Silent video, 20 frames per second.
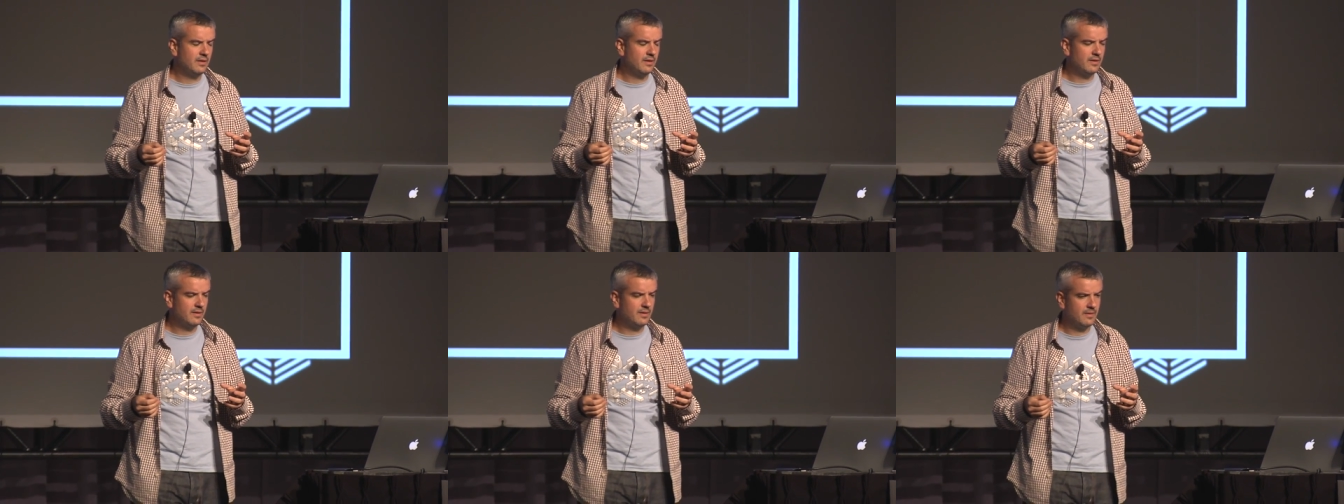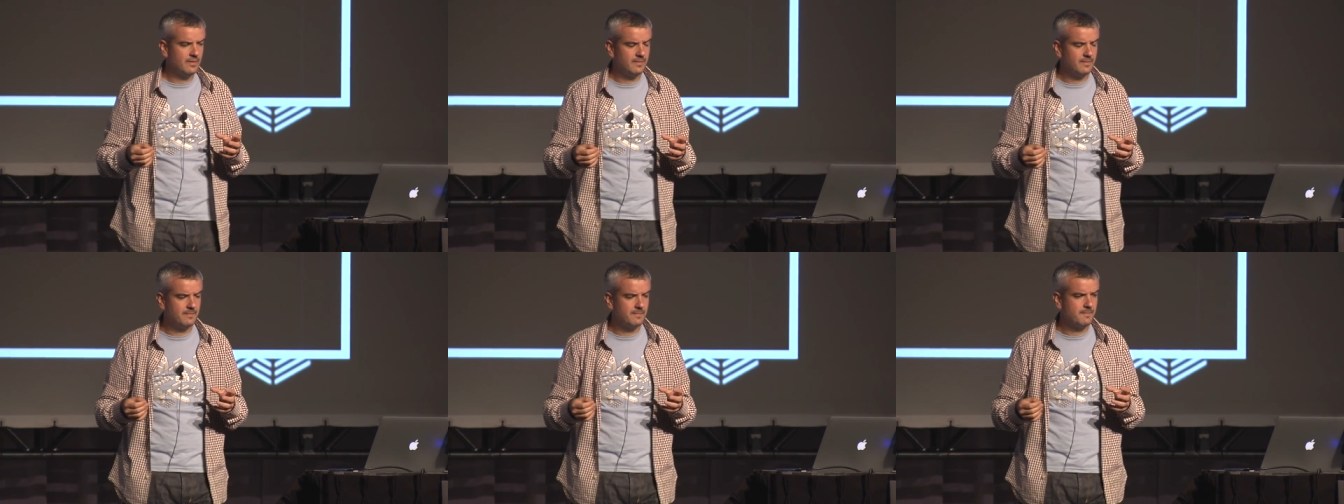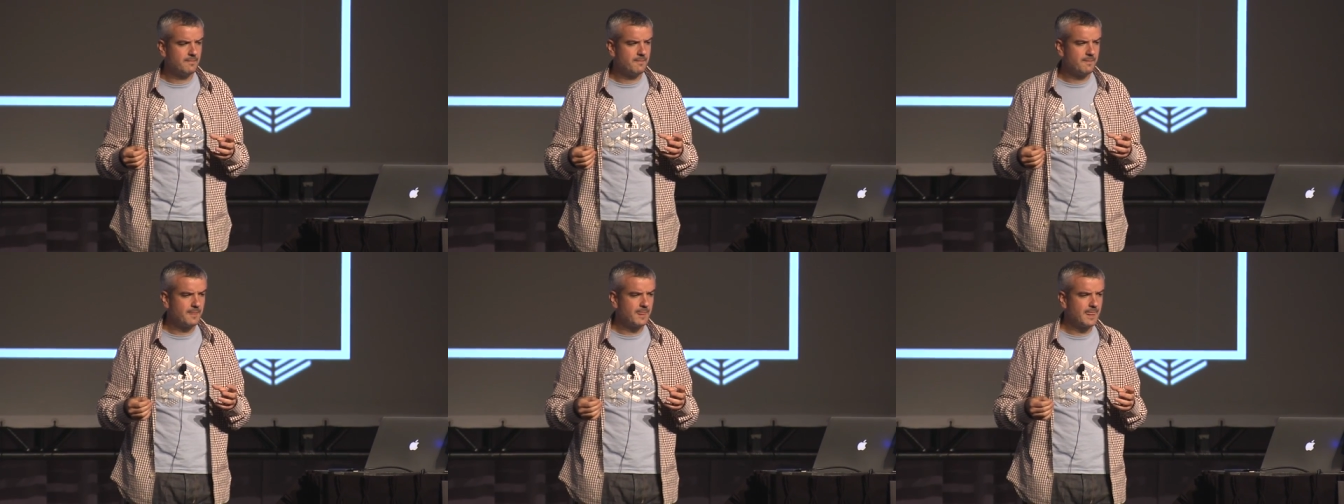
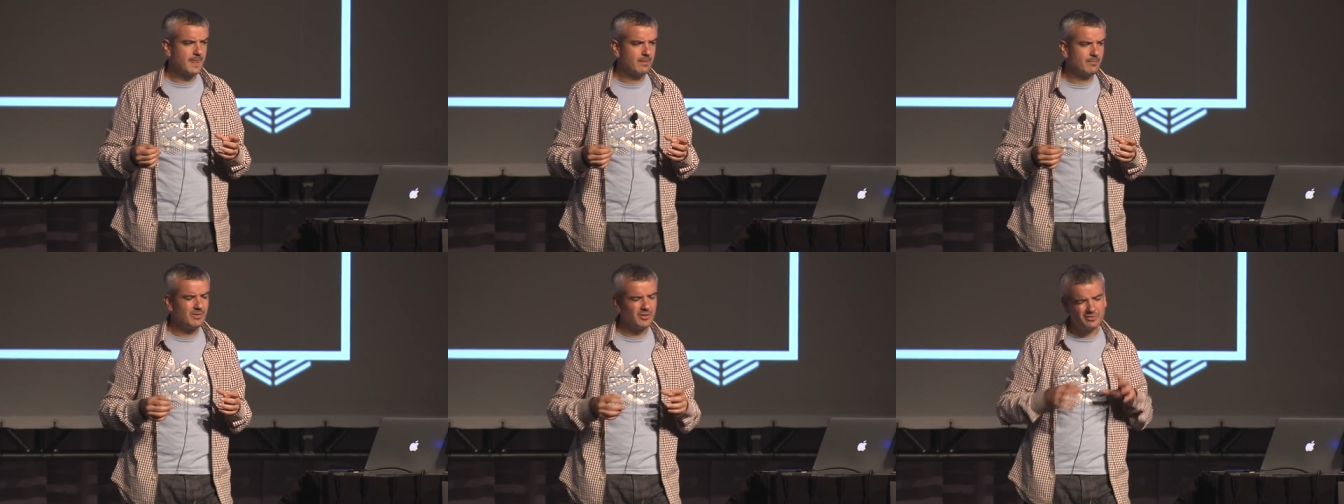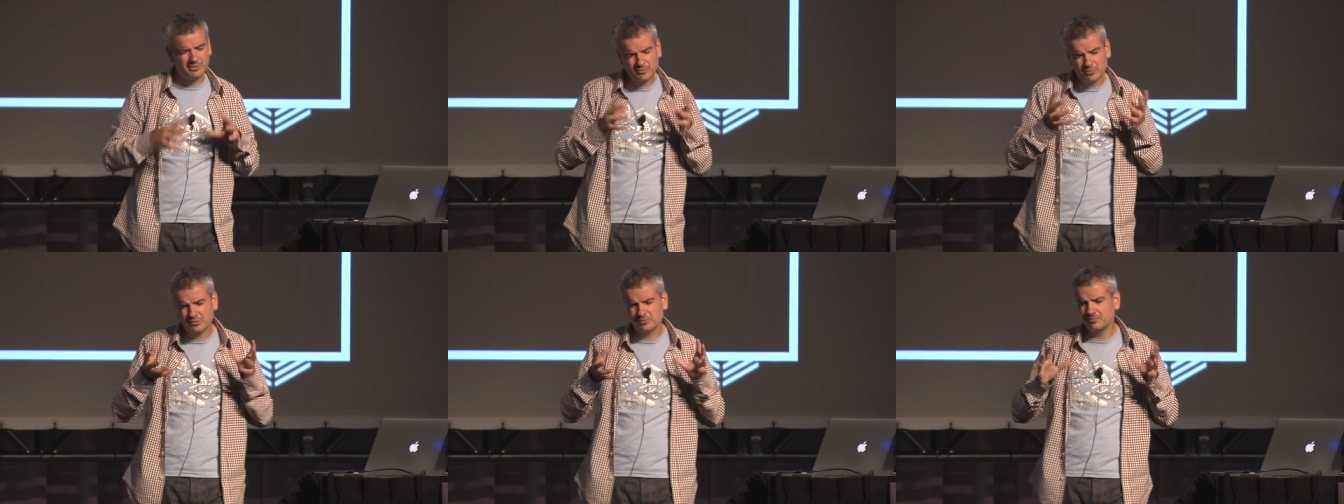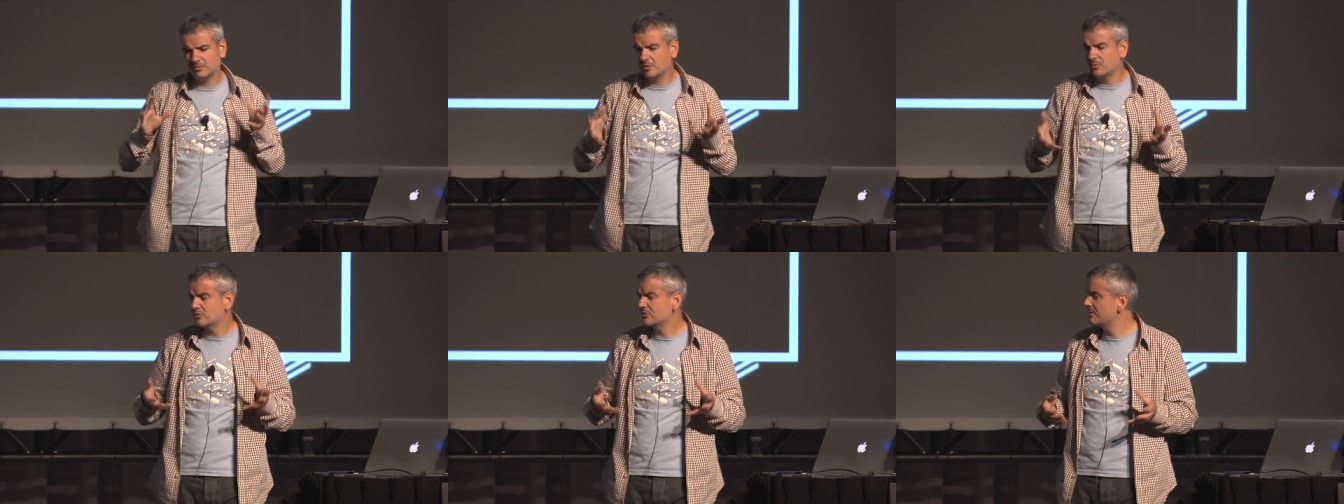Because it
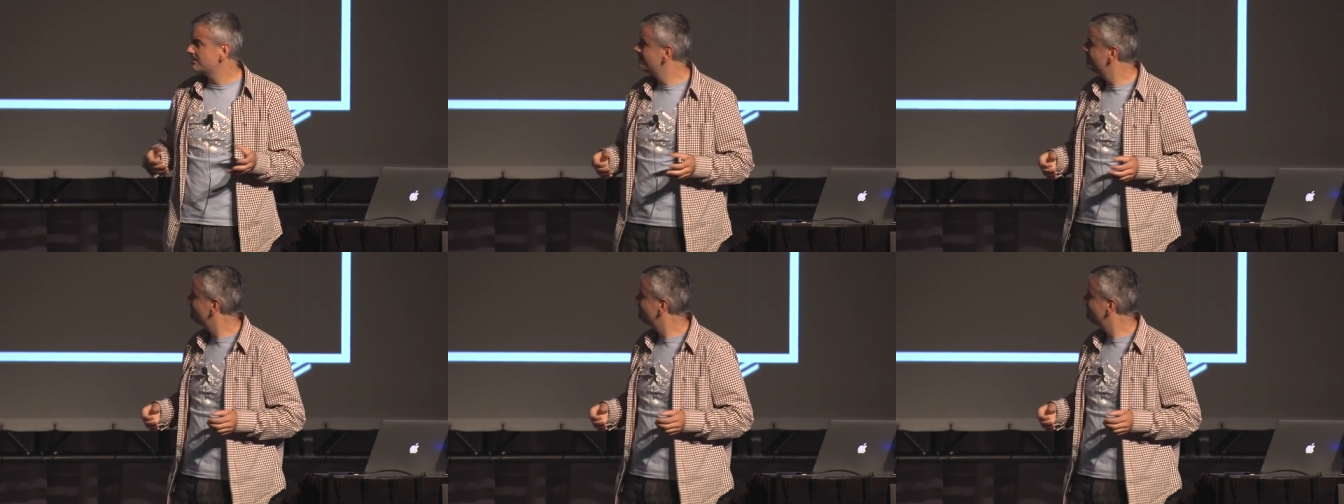was a